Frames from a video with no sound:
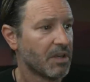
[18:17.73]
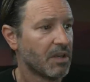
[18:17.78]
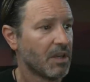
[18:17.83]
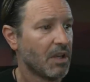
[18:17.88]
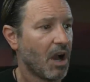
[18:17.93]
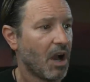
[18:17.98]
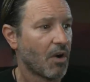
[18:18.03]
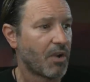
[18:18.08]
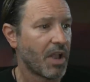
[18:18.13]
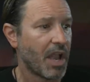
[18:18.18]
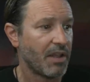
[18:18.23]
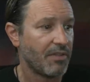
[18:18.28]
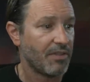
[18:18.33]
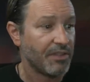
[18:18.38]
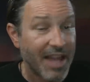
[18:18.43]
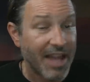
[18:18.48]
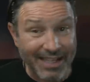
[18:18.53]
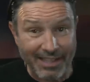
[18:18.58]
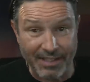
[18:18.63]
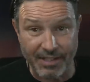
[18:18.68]
Okay.
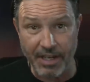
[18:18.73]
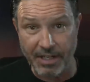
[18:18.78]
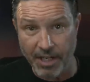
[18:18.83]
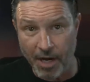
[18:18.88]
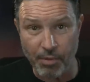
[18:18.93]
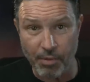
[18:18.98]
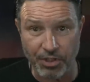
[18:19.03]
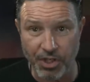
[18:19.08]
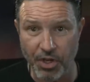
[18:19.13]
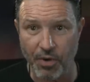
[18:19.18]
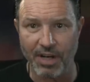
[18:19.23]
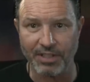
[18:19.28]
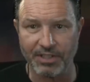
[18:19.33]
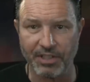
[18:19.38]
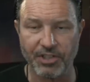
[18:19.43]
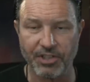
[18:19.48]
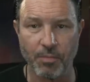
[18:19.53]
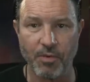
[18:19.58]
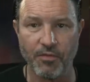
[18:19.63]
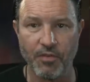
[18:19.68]
Next thing, number two, I see
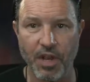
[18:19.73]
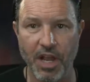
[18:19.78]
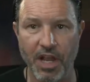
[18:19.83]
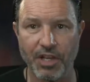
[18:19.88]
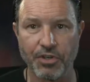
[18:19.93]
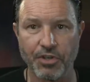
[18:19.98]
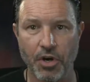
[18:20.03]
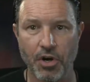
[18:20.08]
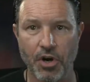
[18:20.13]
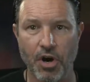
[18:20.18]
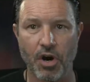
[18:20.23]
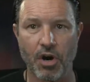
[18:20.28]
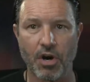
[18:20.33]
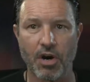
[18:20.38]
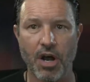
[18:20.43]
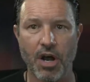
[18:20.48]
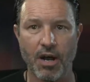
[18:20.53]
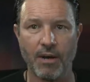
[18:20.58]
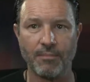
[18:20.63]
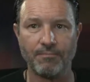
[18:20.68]
some of you guys are are
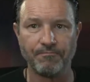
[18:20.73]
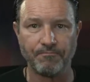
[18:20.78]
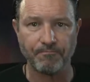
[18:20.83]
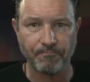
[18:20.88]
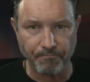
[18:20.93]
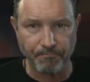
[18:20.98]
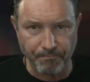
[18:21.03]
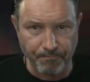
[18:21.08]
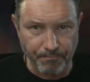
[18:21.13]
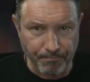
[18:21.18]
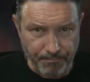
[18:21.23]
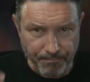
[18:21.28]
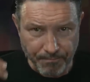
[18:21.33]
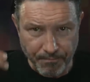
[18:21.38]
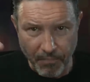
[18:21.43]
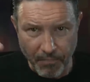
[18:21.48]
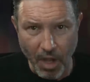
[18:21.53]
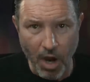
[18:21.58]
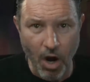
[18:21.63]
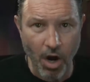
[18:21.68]
um
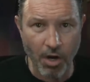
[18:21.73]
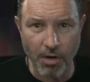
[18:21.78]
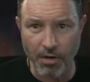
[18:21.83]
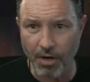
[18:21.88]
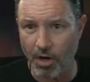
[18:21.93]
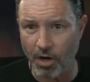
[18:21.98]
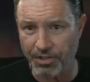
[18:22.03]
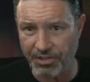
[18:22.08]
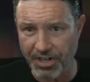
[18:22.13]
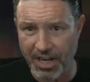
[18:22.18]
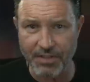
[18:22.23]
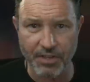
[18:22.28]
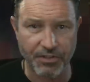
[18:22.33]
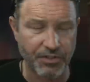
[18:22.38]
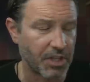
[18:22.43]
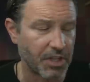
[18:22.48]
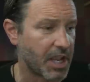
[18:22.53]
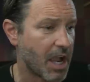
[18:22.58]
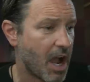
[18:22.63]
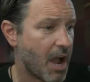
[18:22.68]
are are saying this in
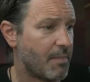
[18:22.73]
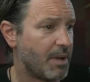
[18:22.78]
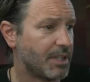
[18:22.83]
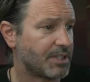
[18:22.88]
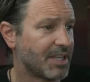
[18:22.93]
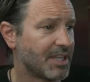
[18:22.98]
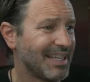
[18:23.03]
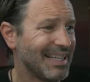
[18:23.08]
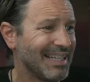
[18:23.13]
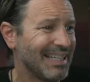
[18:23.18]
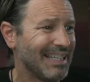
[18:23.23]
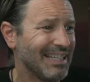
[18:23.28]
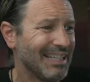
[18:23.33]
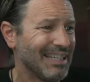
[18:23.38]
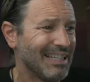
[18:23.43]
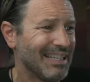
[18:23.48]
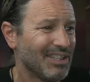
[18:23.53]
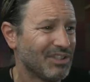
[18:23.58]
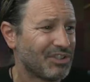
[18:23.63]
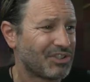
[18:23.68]
the comments.
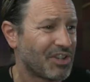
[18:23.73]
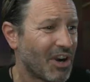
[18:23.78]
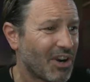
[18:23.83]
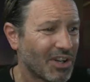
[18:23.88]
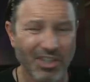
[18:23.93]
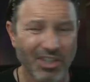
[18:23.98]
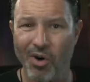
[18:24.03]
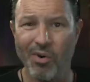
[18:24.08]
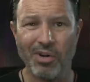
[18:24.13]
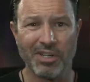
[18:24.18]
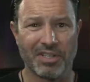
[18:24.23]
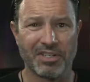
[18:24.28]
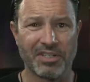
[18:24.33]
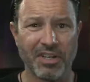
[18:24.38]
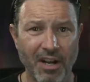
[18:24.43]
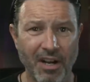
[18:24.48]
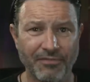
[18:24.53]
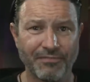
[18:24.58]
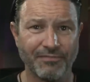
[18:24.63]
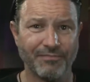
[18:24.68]
Start going to
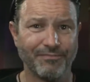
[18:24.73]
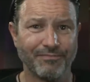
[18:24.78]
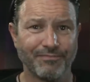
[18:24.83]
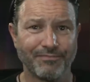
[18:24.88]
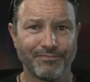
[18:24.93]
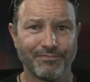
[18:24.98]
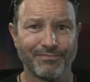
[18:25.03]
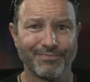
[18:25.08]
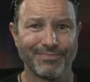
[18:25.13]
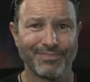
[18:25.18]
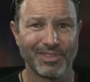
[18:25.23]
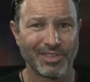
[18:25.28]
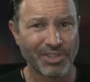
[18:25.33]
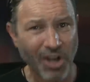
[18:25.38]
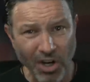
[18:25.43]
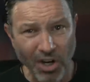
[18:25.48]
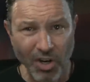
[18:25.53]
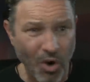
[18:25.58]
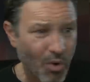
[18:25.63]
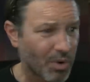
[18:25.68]
stuff.
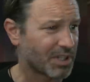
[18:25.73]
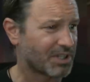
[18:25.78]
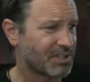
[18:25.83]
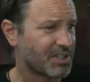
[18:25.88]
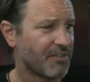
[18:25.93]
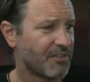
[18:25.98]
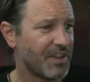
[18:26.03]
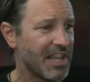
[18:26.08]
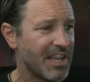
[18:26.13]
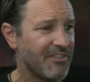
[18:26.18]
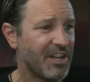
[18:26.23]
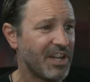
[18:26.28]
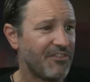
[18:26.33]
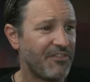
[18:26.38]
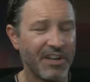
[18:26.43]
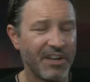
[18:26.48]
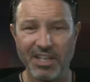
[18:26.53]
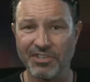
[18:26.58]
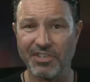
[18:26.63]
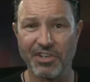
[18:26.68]
Start going to stuff, even if
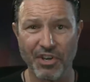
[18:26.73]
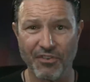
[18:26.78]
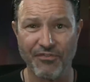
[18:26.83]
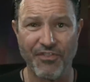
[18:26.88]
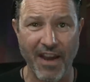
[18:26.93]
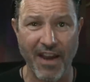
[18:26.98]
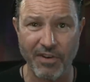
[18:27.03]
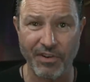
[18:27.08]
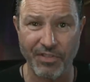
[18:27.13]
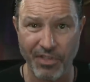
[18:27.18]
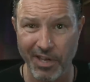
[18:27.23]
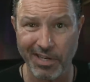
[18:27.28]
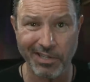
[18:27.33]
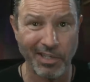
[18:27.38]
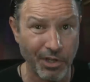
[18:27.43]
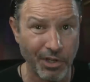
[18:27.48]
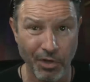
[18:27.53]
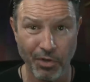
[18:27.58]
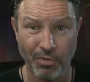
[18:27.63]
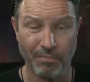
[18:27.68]
it isn't your favorite thing to
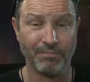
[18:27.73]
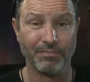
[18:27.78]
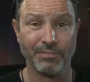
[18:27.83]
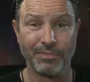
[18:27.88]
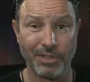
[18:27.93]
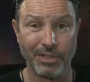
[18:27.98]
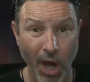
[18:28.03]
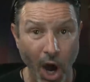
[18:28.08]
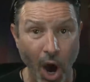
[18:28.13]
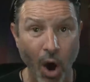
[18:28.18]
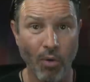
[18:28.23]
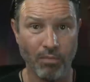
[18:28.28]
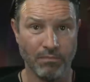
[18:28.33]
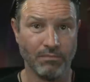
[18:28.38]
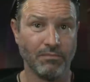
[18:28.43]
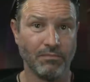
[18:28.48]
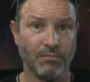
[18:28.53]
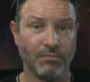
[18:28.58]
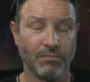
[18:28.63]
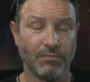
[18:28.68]
do. Go.
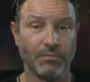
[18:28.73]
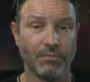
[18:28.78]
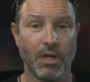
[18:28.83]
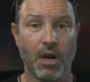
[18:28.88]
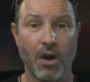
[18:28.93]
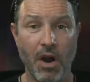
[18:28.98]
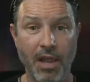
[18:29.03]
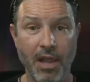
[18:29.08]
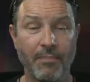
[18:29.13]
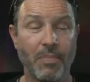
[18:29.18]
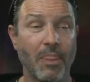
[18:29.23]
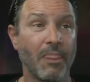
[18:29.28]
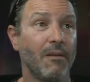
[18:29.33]
All right.